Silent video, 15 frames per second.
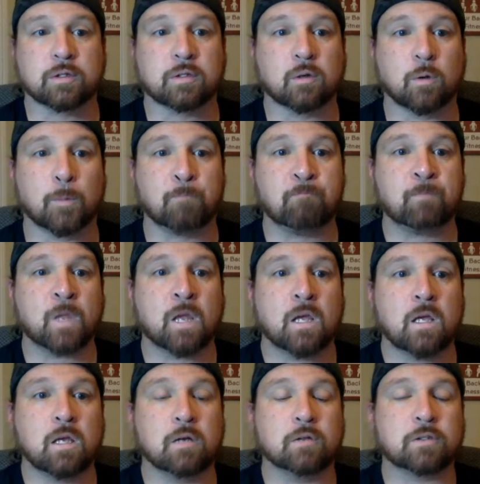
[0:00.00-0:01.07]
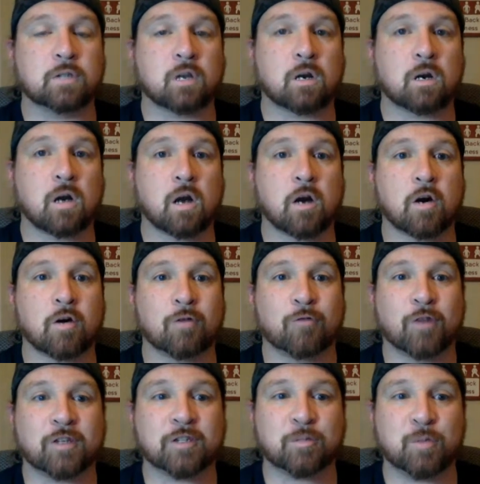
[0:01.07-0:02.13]
So here's our
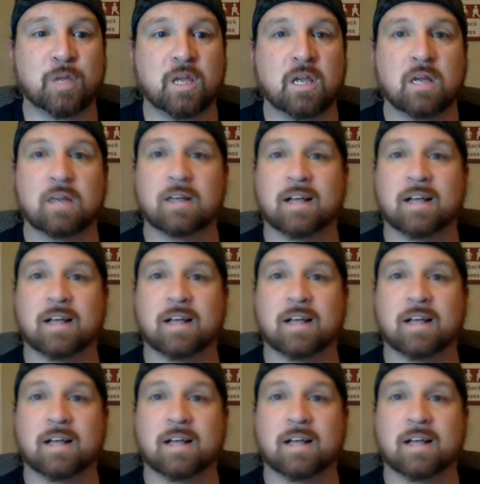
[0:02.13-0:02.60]
recipe.